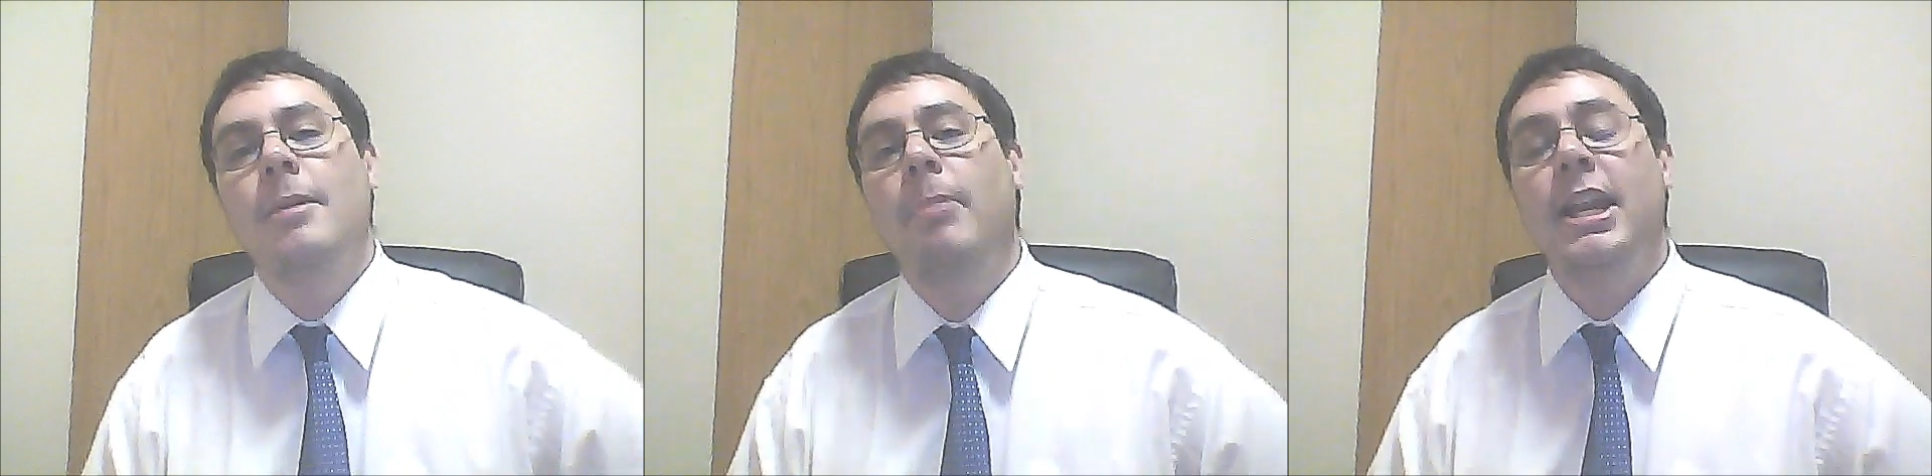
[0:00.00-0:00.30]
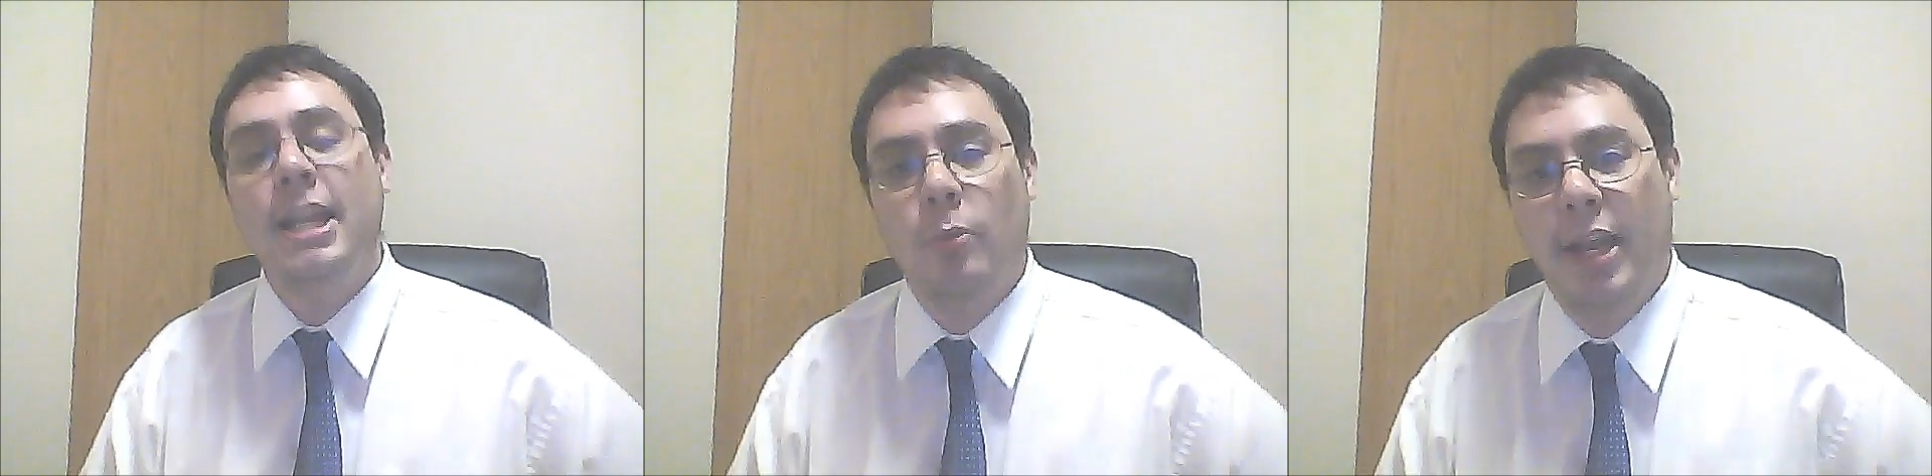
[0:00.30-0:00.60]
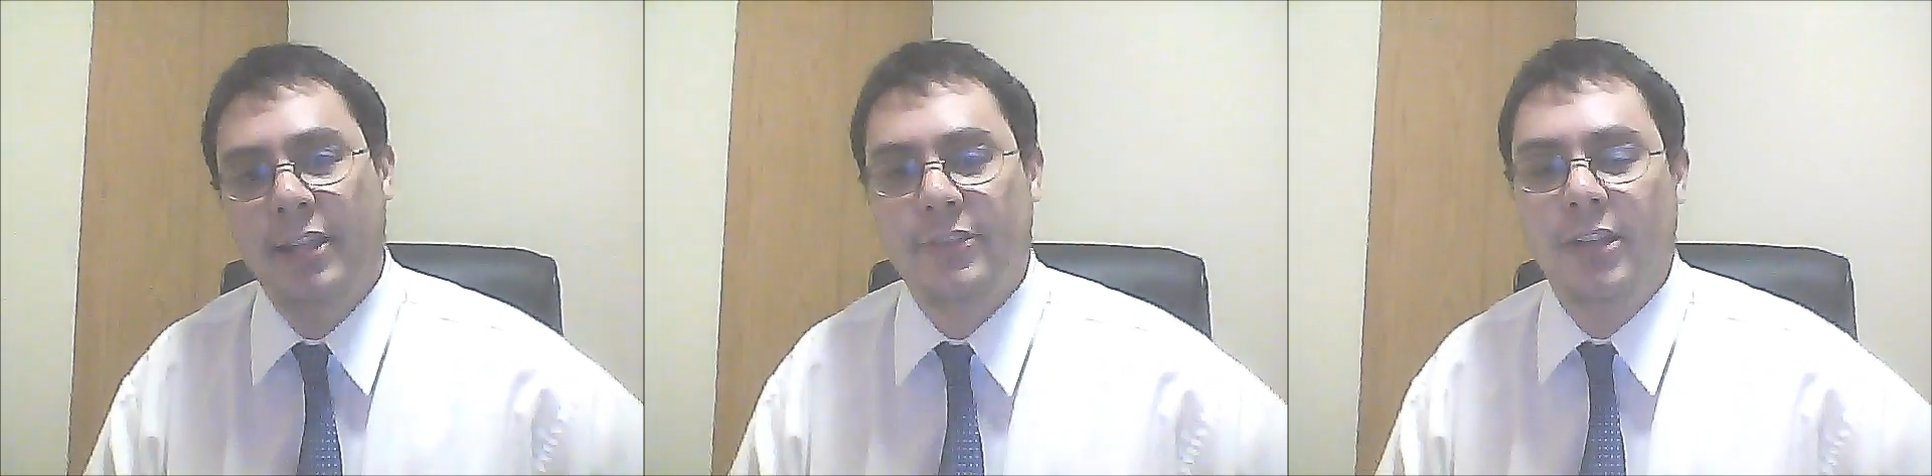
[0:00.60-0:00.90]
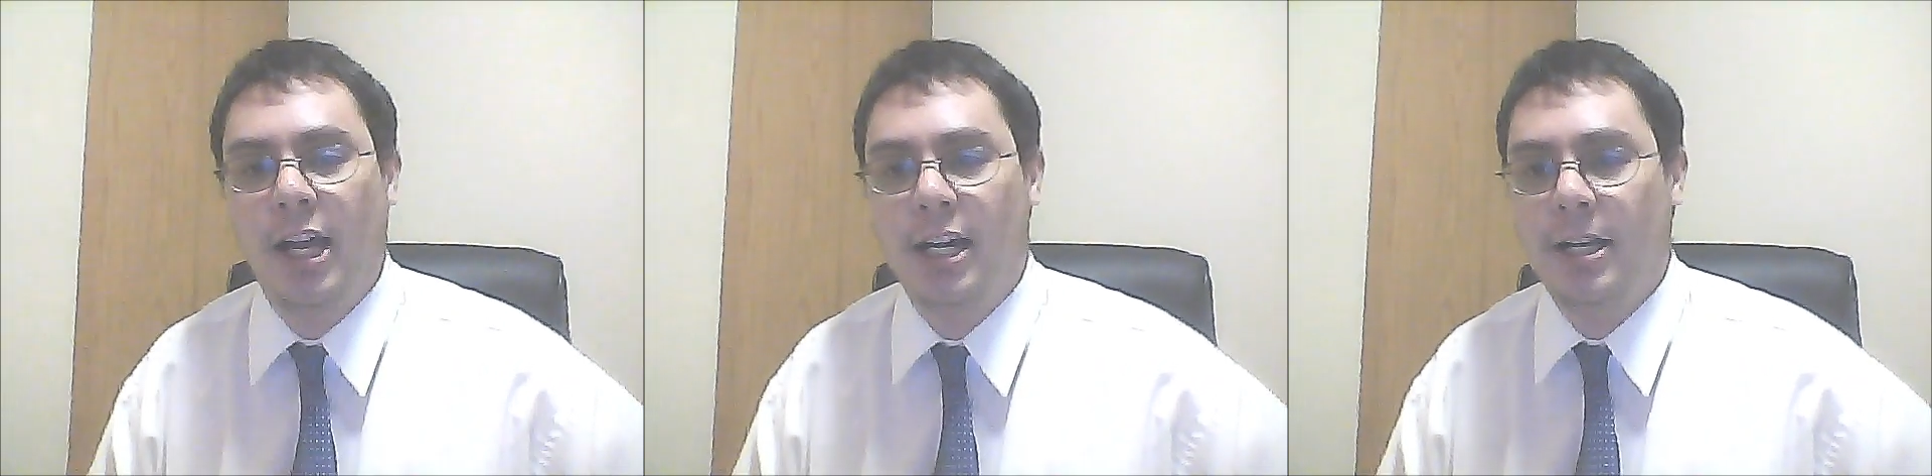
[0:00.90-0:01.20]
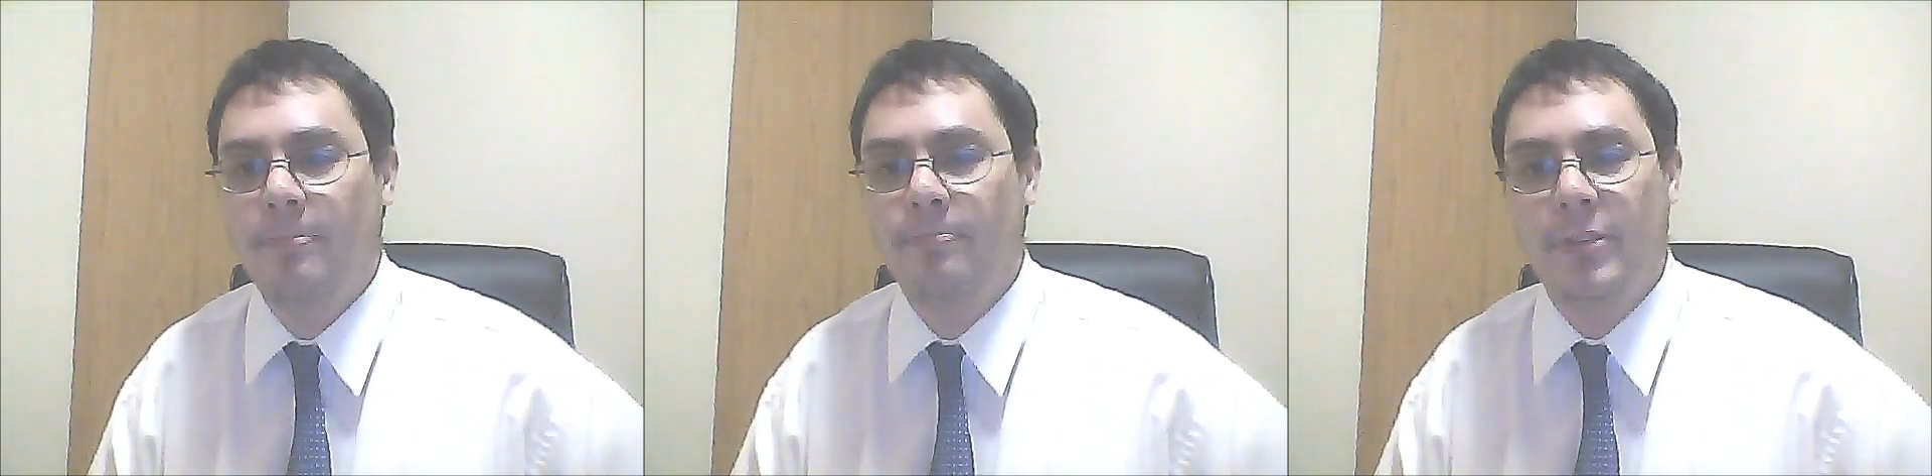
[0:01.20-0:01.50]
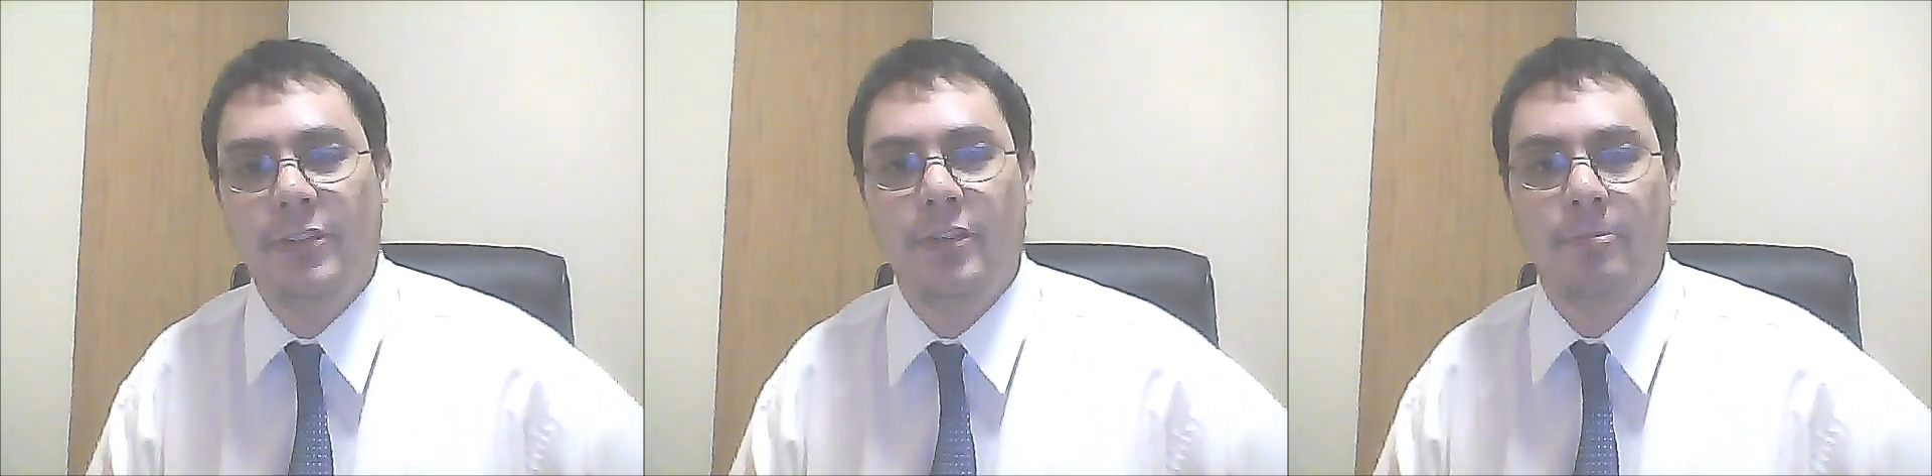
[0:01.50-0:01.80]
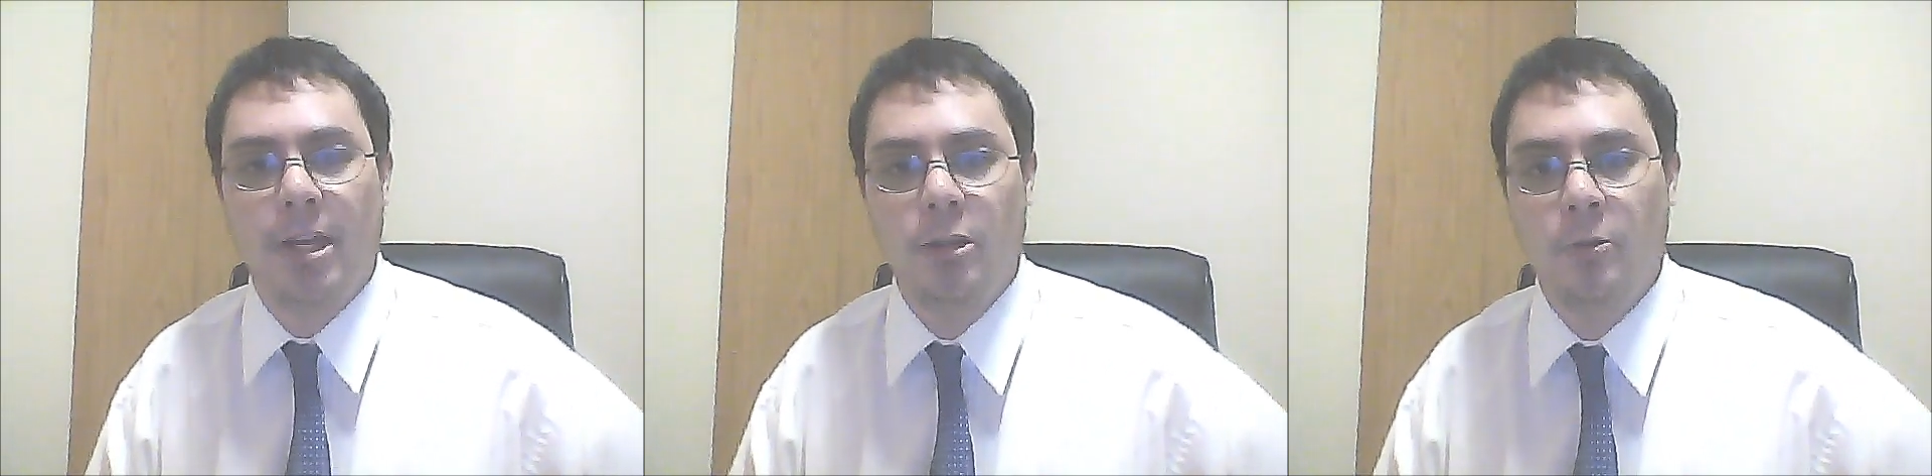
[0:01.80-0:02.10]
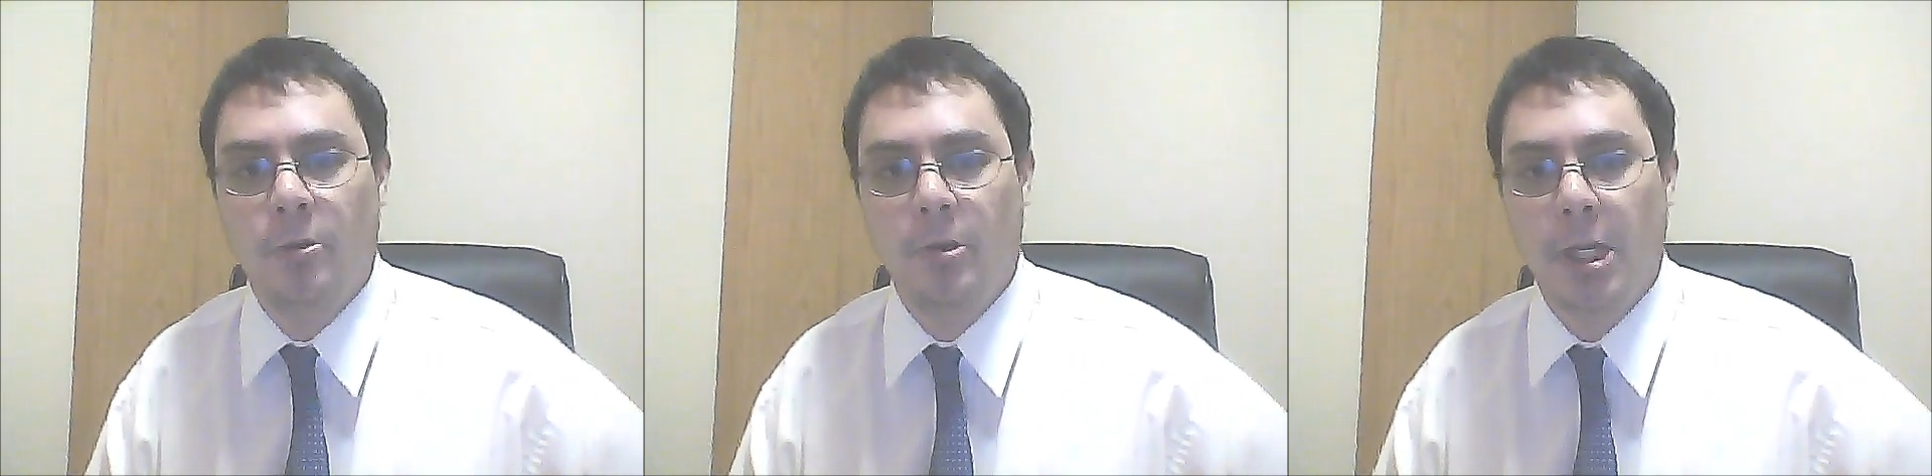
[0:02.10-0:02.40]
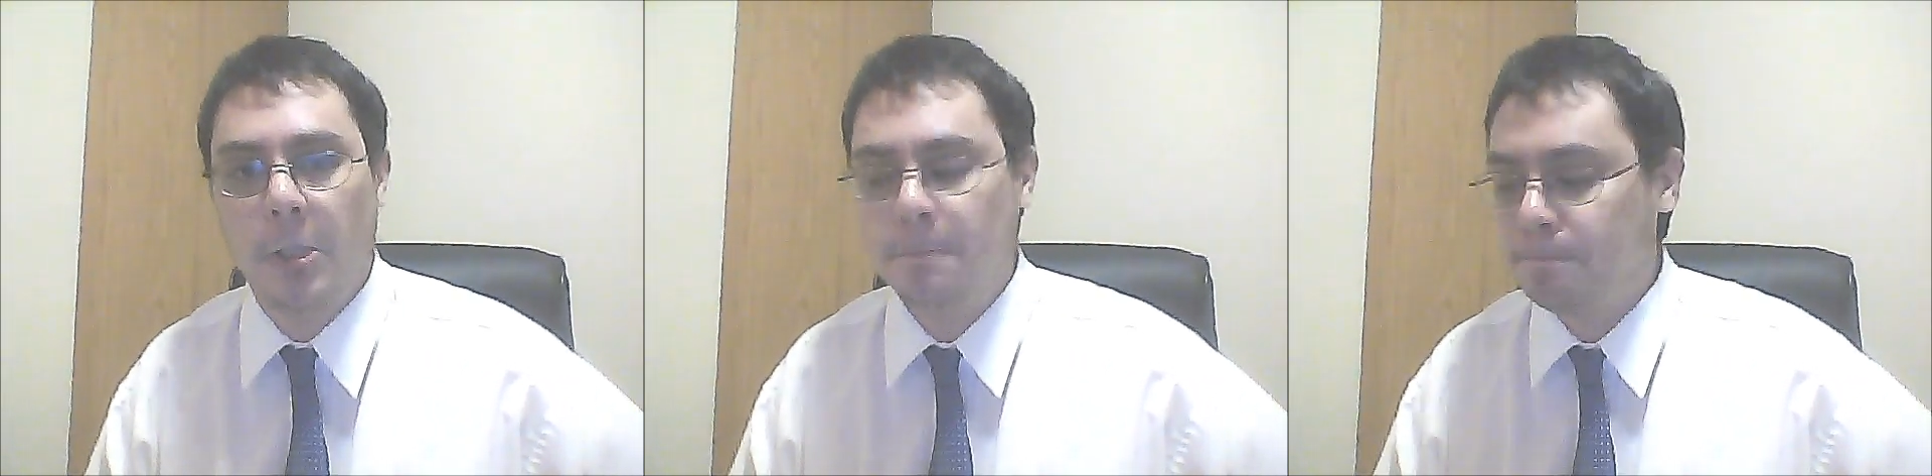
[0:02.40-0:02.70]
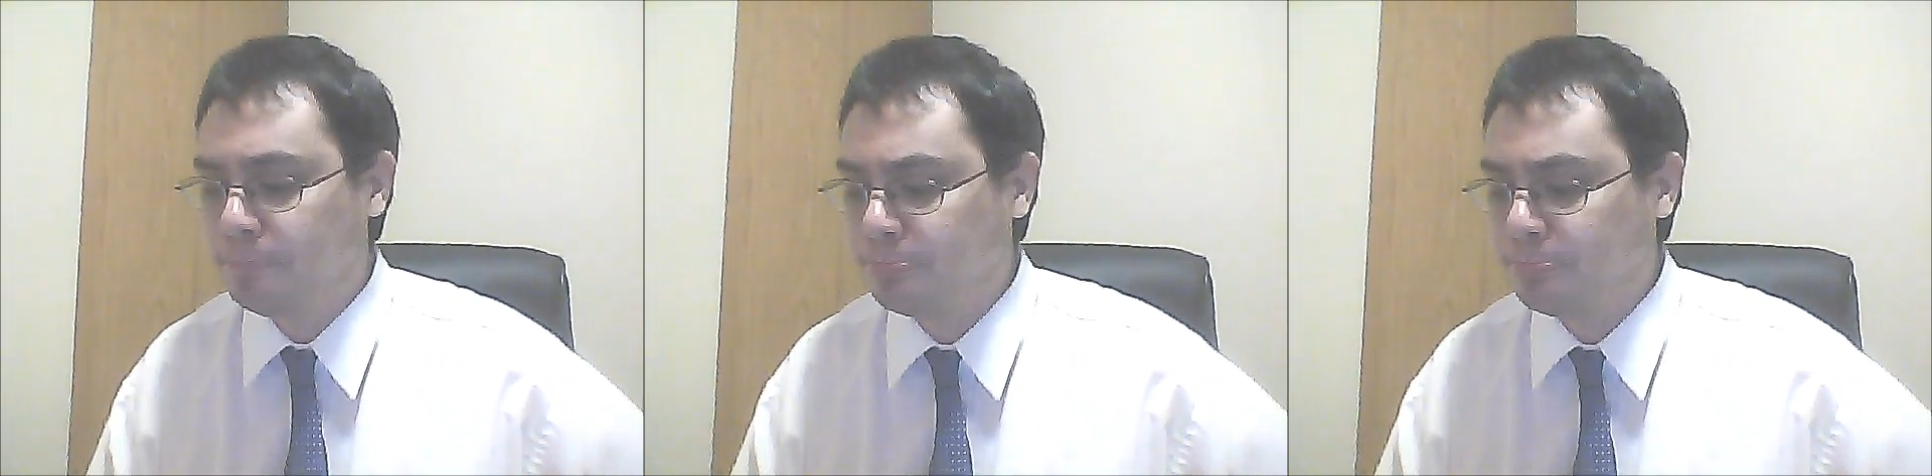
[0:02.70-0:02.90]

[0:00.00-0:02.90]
But anyways, this is my new studio.